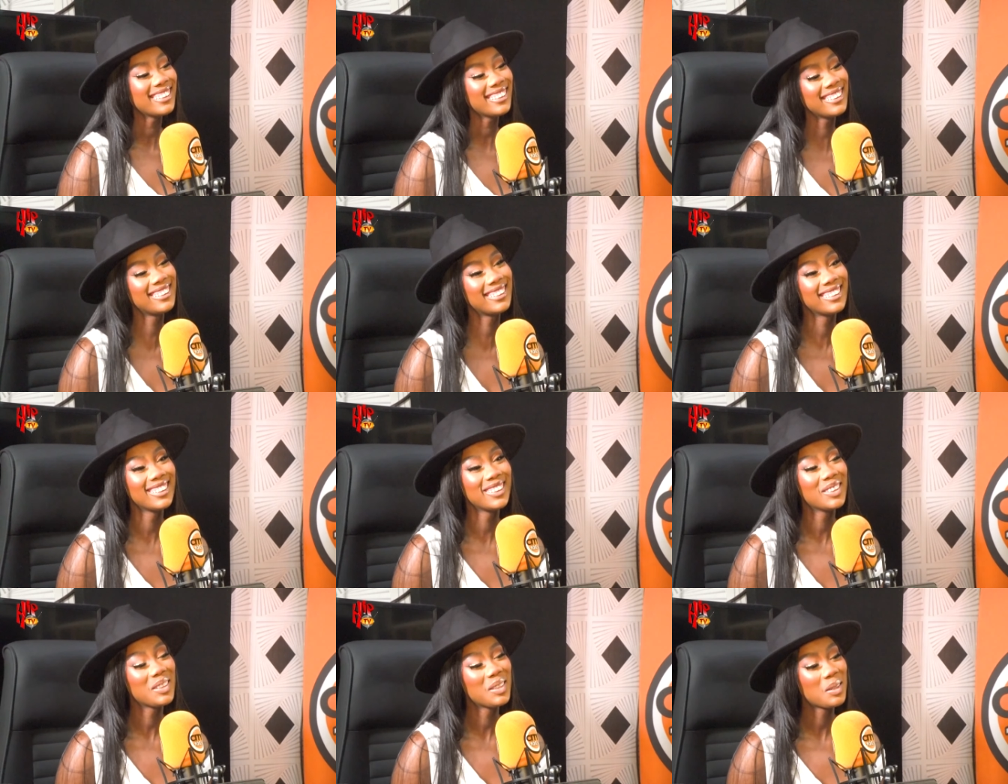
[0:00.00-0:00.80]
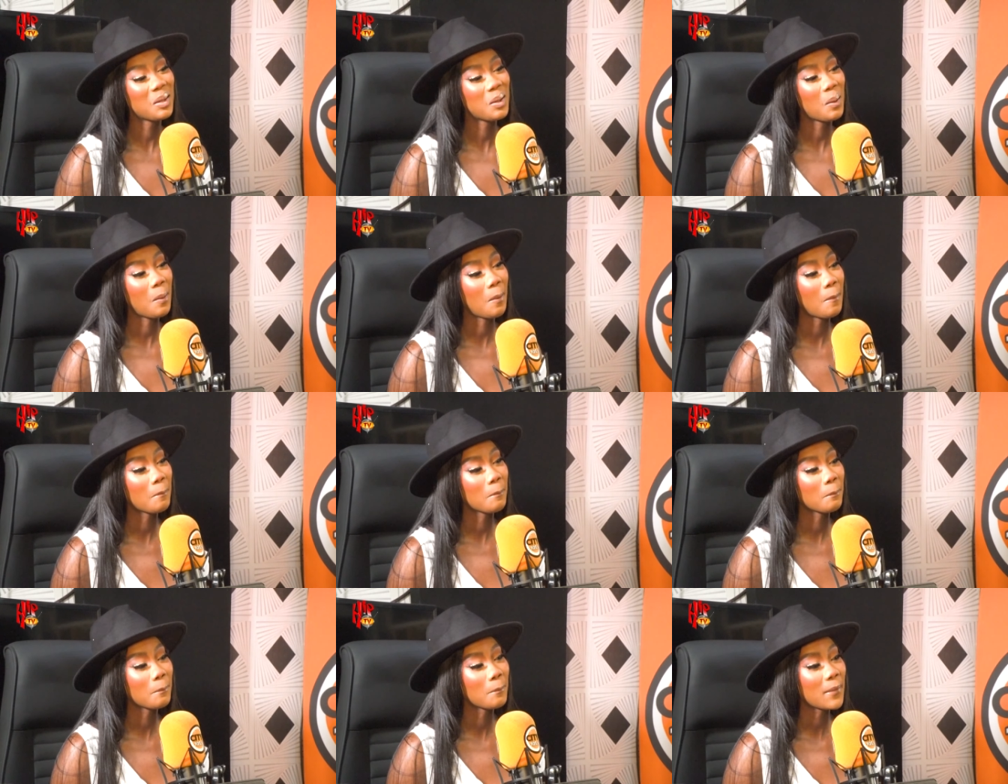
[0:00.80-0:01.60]
where can they find your songs?
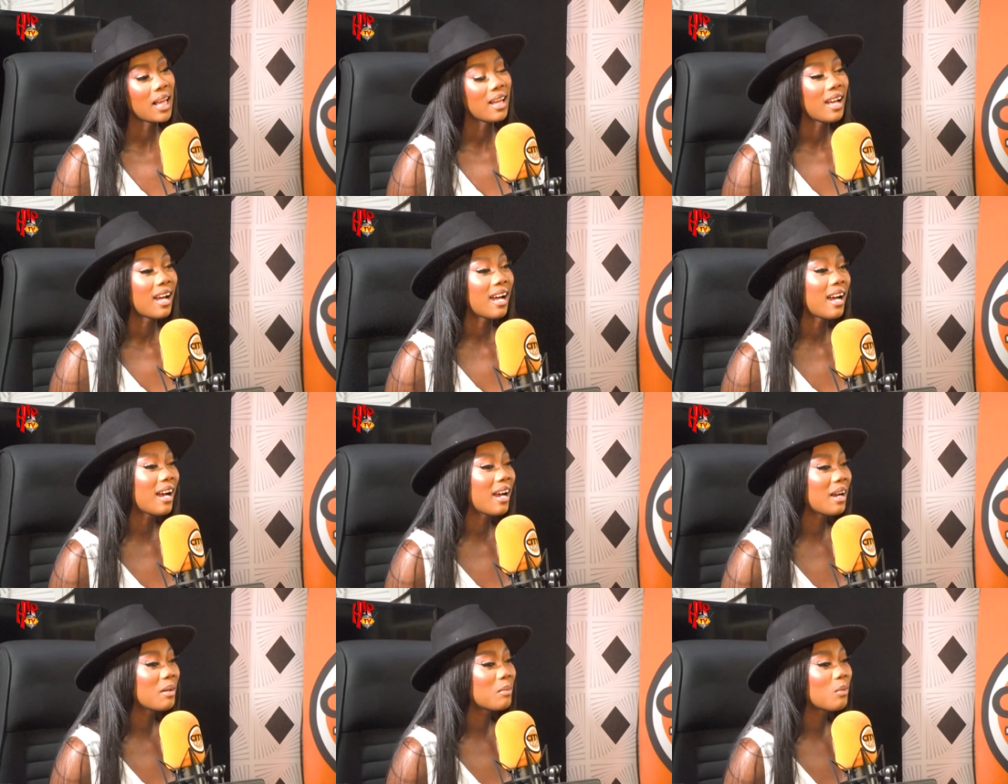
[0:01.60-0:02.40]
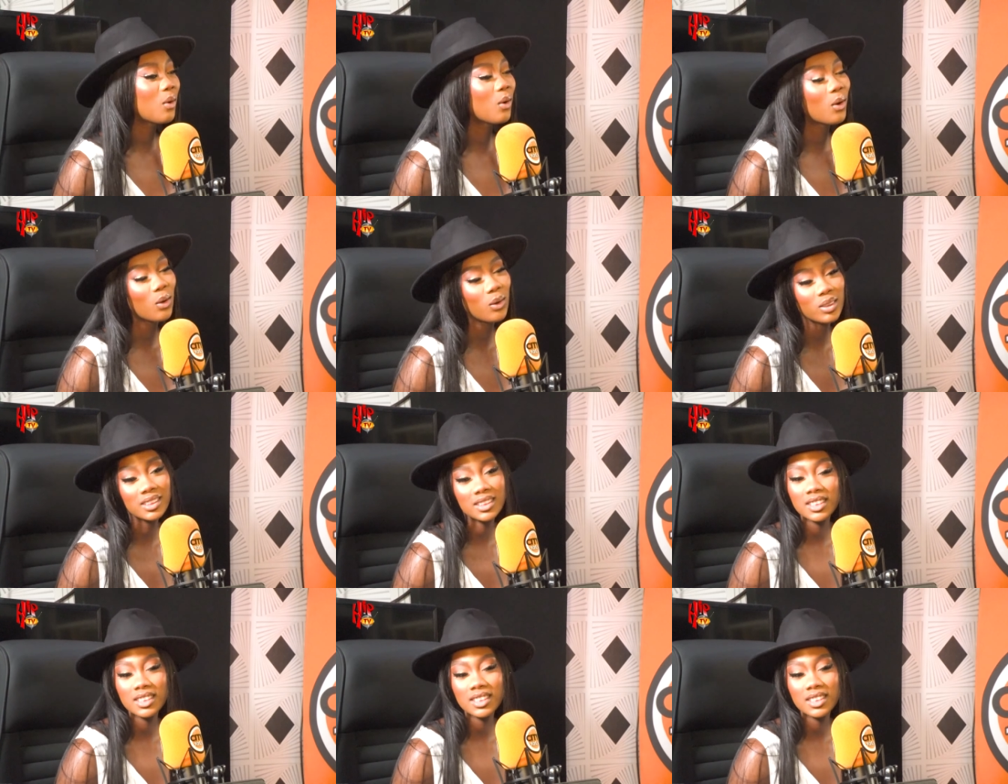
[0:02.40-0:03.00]
Are they on uh, all, all